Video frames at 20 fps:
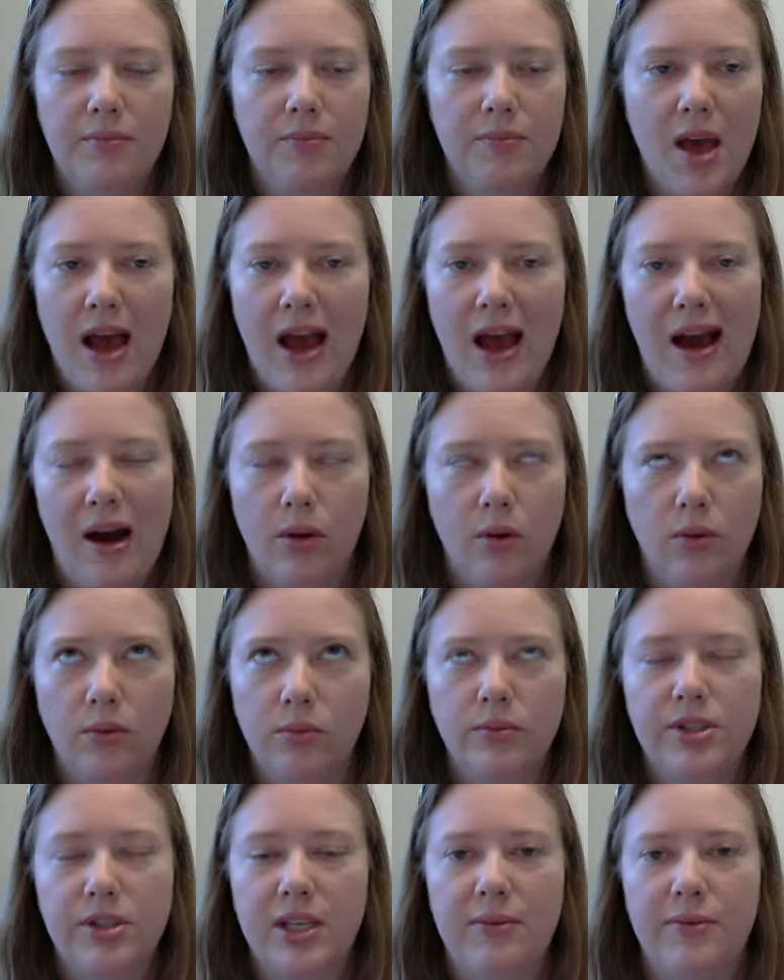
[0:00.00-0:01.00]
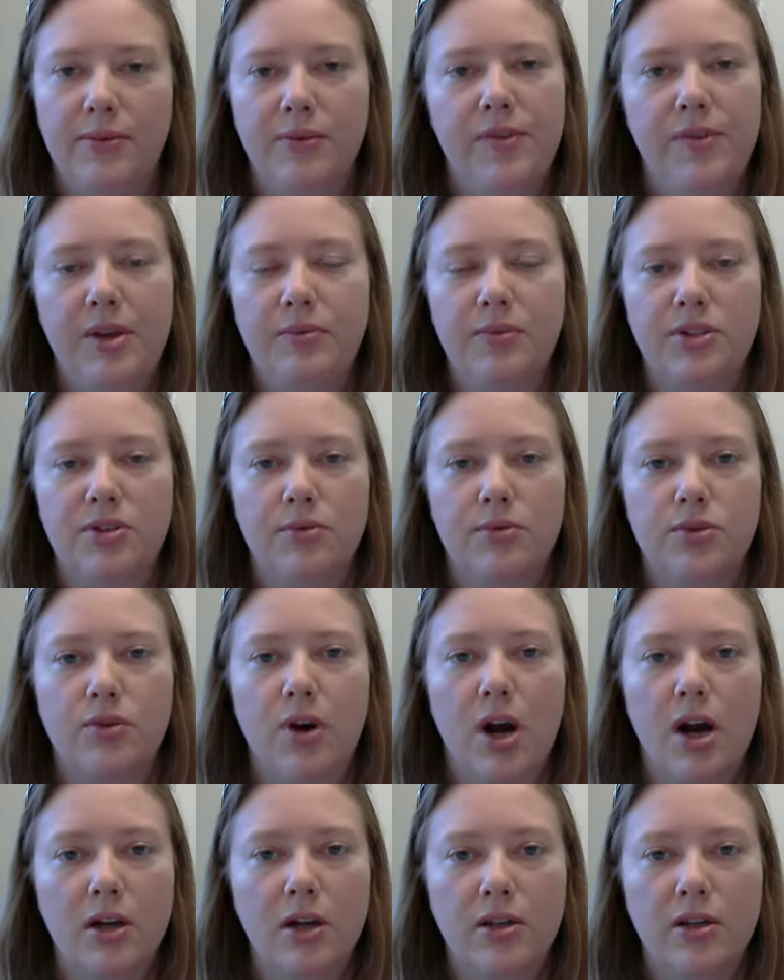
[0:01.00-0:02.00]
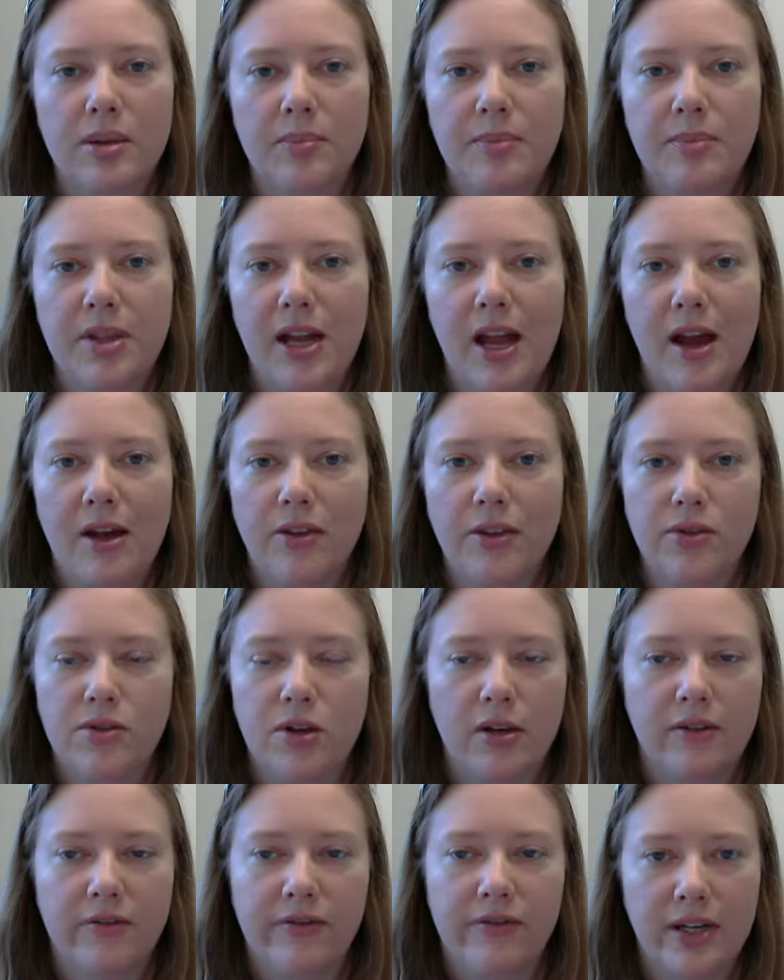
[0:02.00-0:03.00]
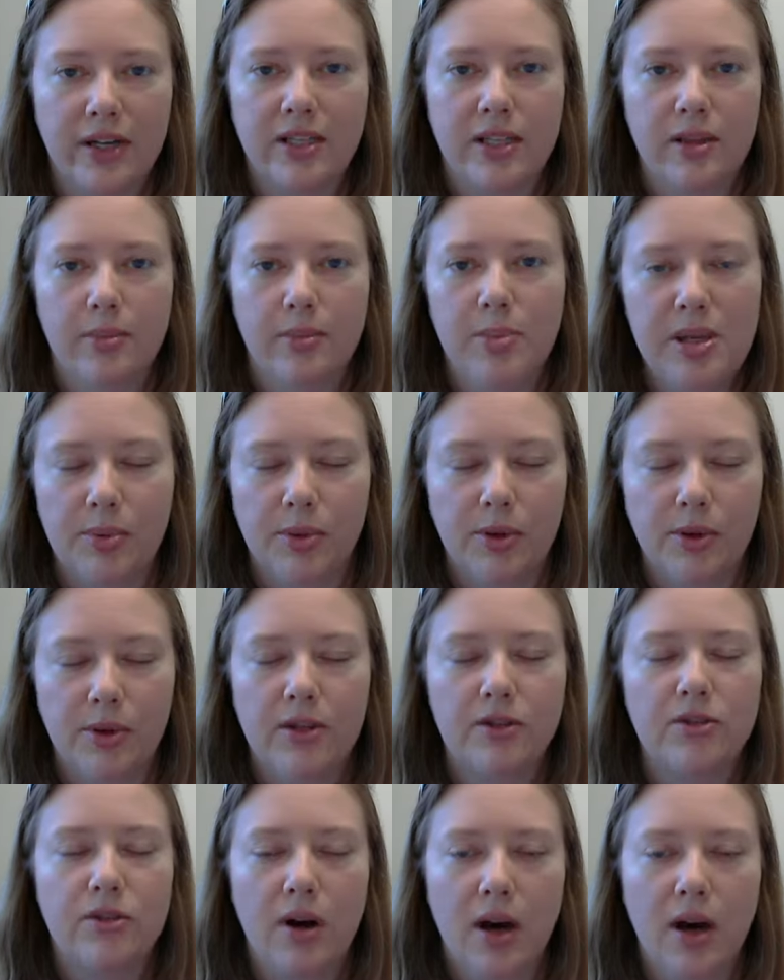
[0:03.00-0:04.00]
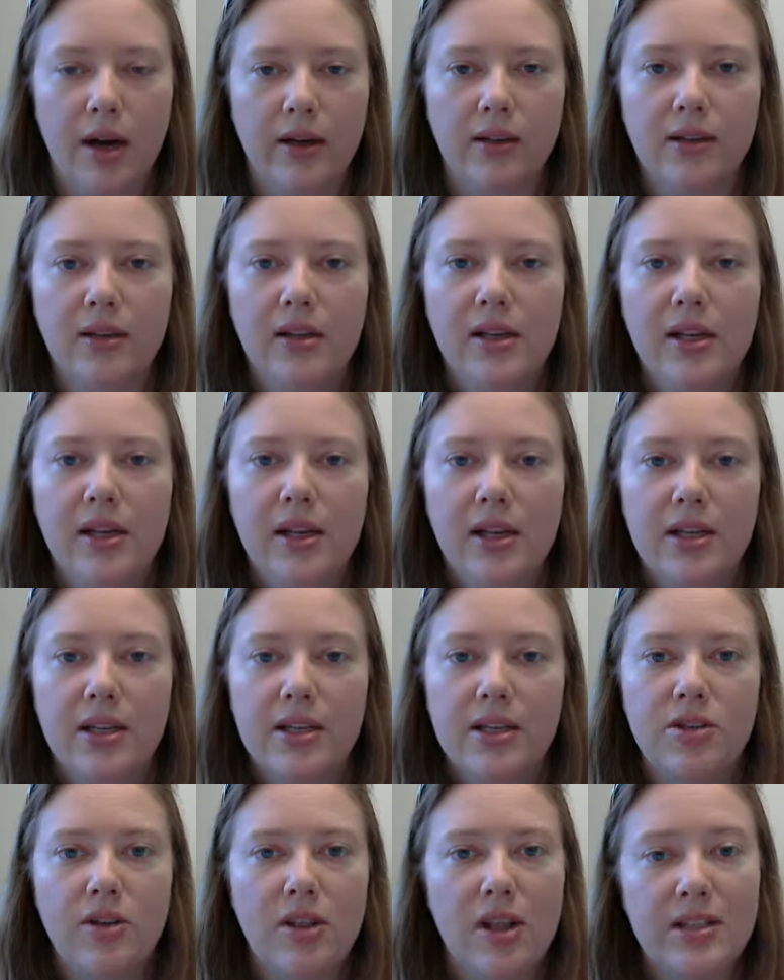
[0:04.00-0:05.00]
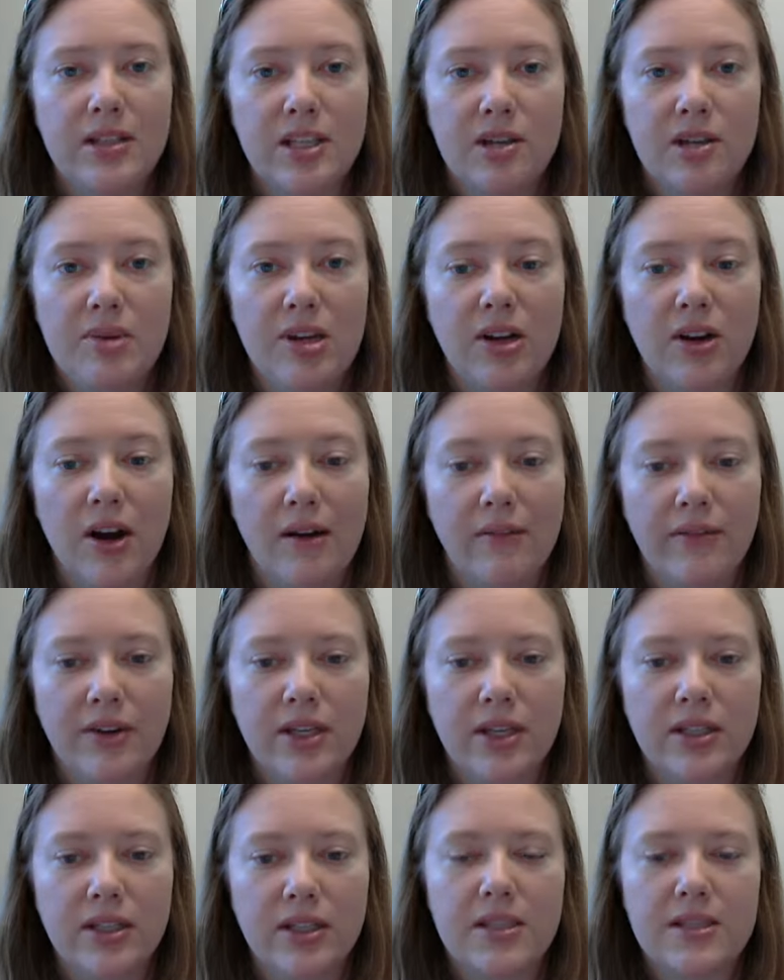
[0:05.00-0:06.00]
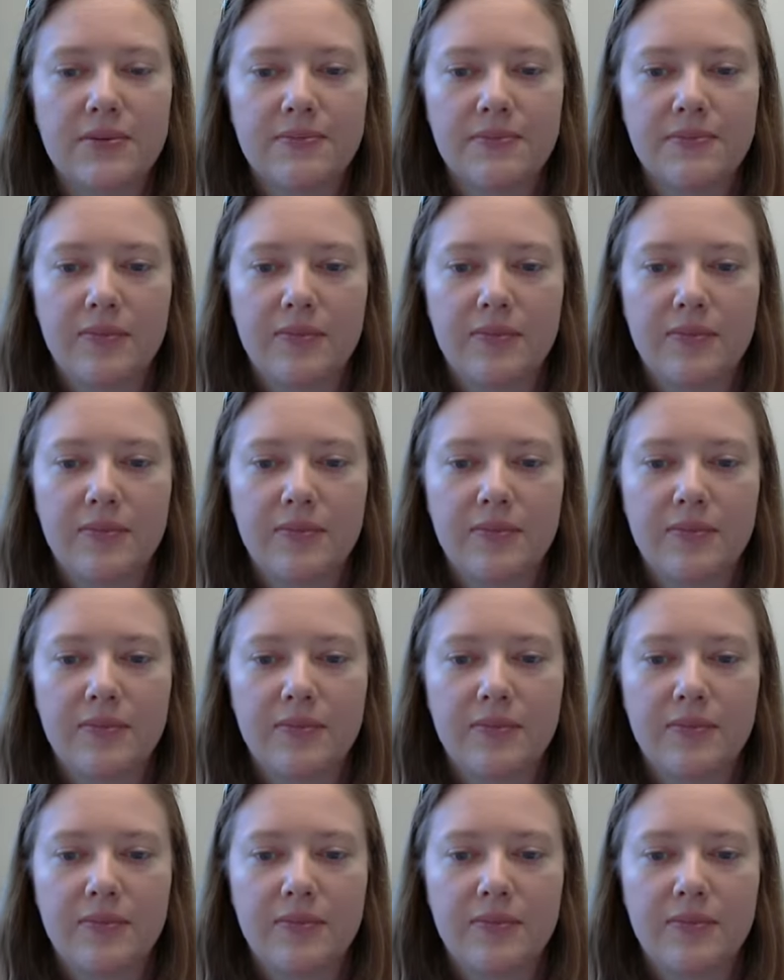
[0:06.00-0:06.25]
how, say it was a drug or something, how the drug affected the people in the trial. So that's going to be your evidence.